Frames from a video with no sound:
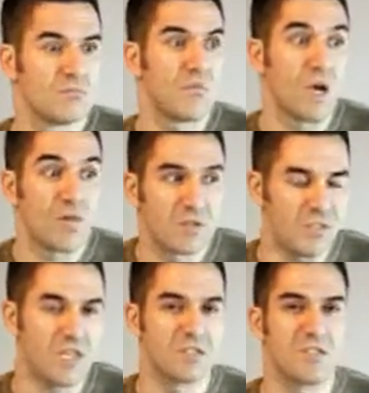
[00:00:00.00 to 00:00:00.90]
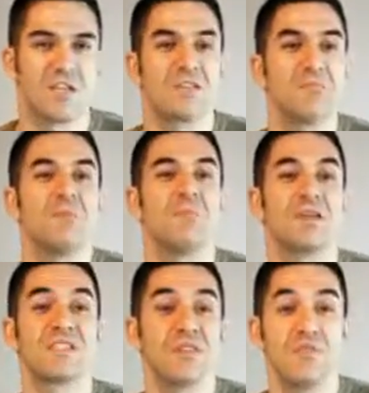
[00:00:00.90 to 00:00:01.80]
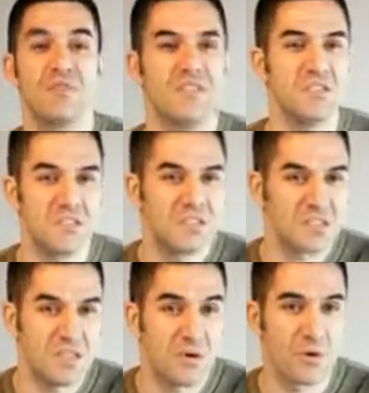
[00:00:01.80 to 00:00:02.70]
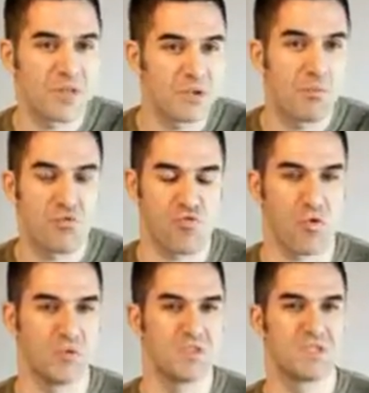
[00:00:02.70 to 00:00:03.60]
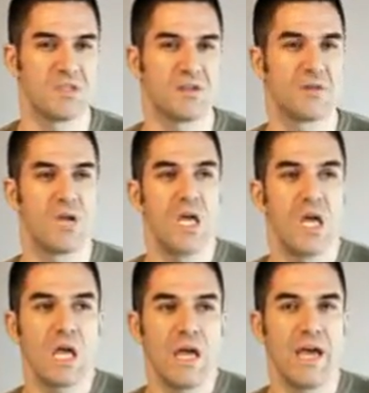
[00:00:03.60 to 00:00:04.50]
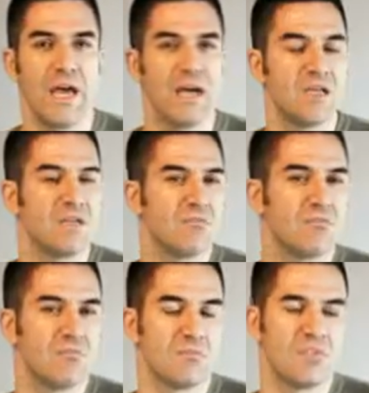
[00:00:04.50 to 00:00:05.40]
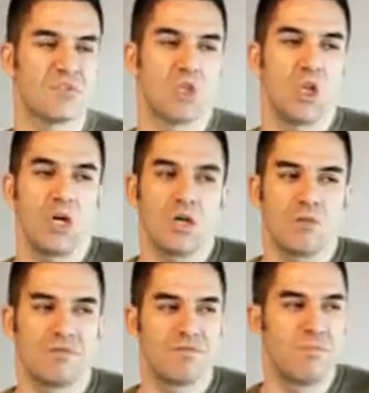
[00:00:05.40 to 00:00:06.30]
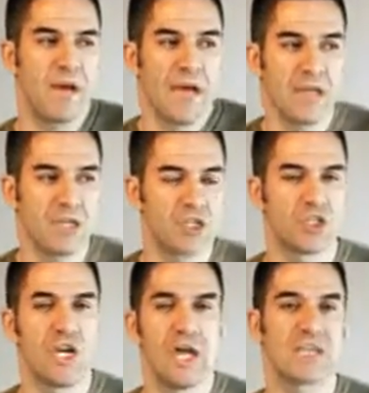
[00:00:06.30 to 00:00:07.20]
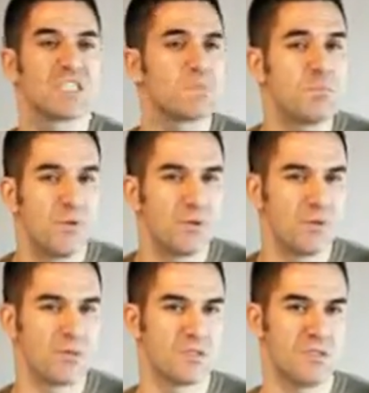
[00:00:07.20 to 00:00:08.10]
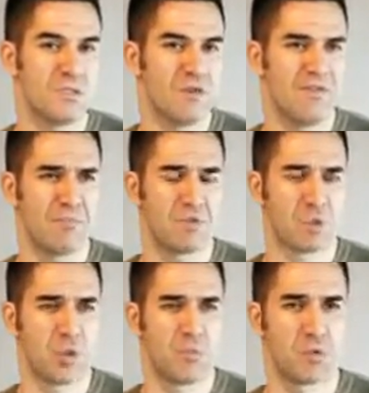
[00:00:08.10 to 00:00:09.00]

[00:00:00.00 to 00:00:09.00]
now, yes, it has been my 17th year as a pro this year. And there's a lot of baggage, experience that I've absorbed